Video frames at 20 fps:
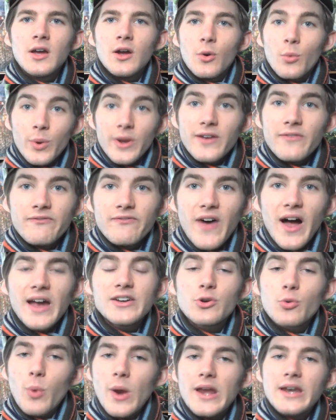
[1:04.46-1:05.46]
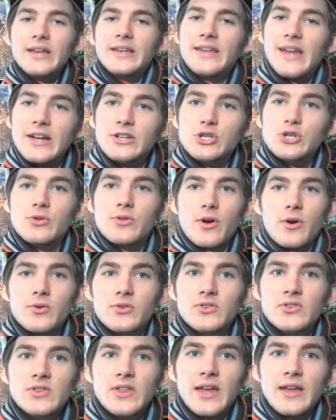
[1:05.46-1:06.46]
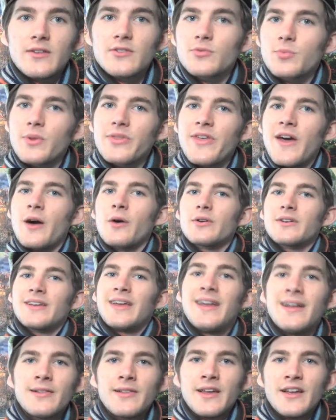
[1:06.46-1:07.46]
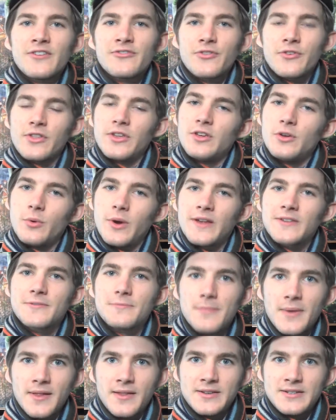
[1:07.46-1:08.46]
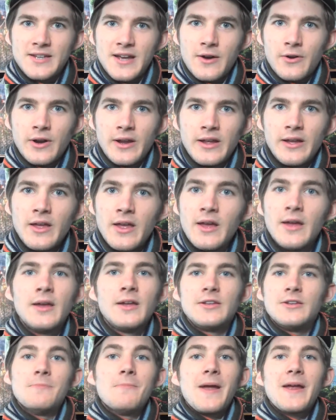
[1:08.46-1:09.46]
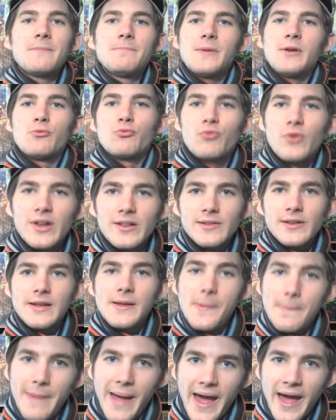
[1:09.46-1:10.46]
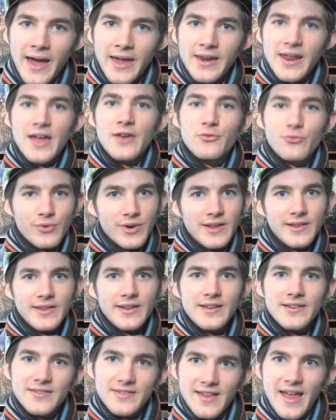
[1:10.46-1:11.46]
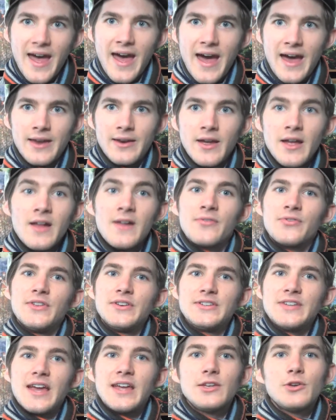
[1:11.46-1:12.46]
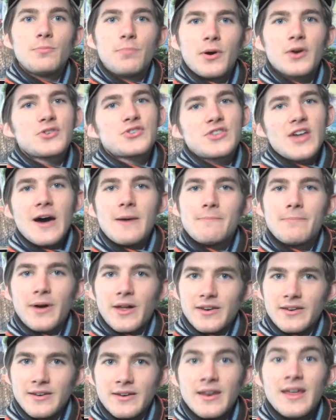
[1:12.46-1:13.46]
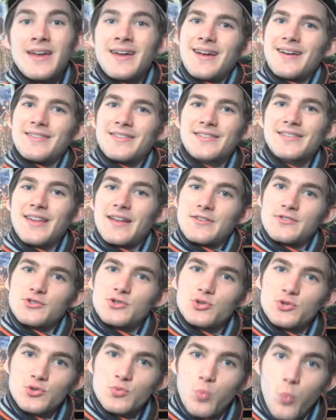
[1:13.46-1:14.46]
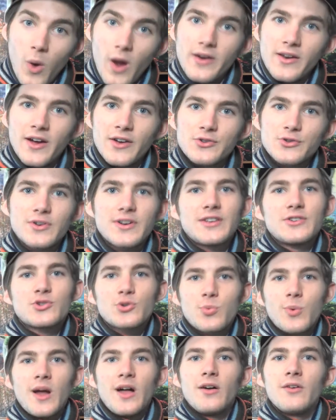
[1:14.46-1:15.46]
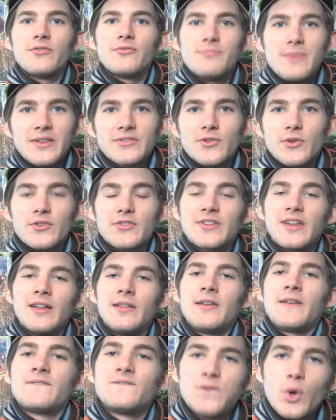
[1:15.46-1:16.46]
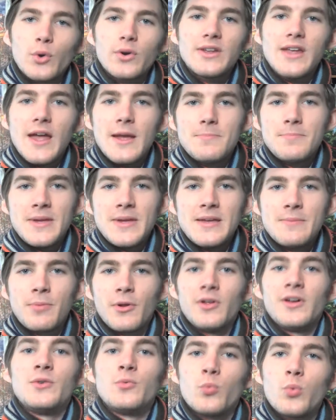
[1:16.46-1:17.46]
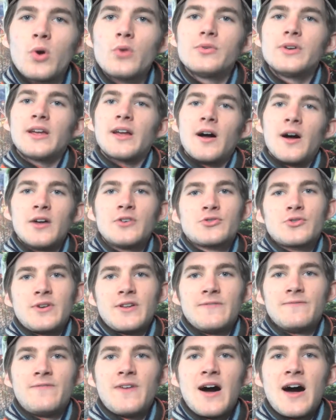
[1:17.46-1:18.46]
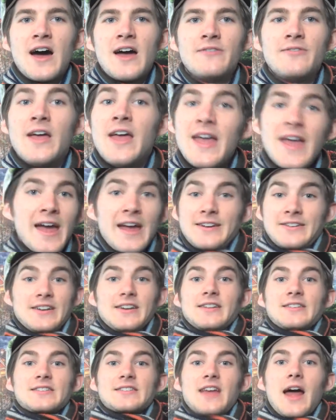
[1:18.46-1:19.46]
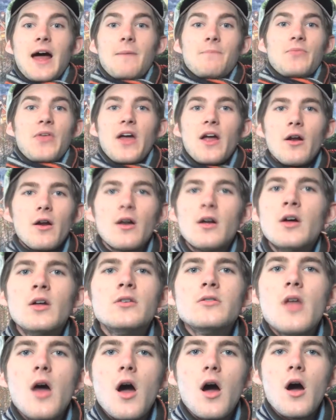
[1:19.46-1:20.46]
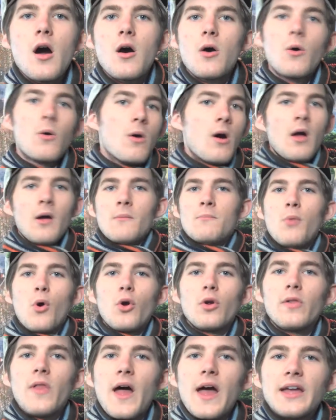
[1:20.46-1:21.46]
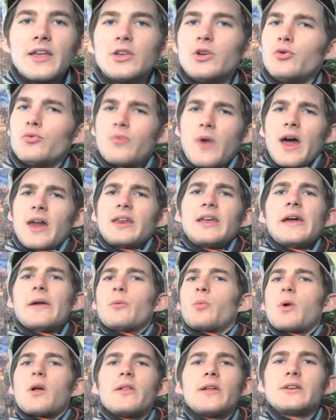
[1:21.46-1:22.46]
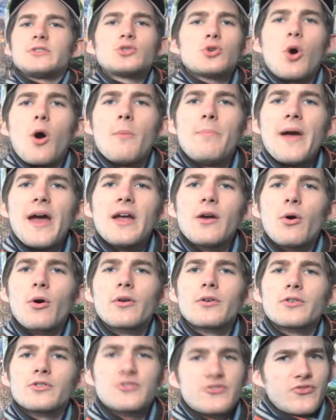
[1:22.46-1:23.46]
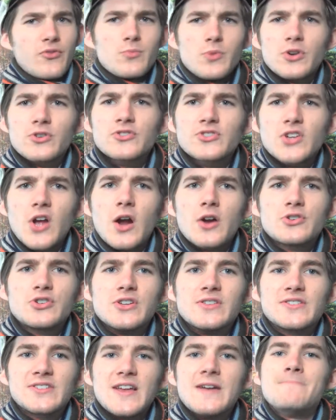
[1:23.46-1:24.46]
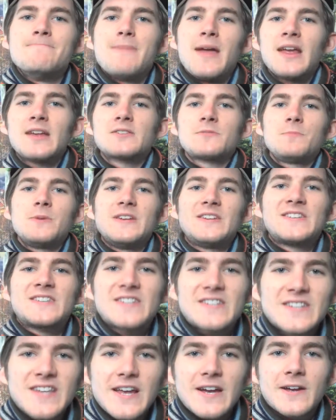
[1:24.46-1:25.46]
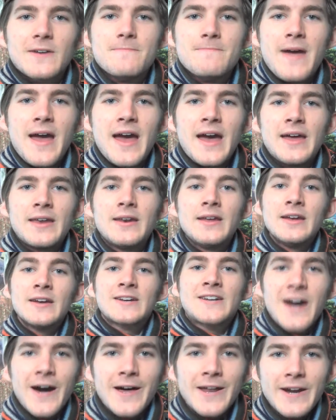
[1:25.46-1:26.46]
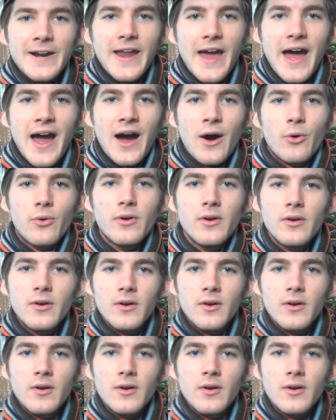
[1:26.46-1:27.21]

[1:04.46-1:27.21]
We can find a way to get you those things without killing for the U.S. military. You made me really mad and really sad the day you pushed that button and sent 112 missiles, killing 48 people and wounding 105. And did it stop there? No! More like you, ready and willing to obey orders from your sergeants. It makes me sick, man. Cut it out!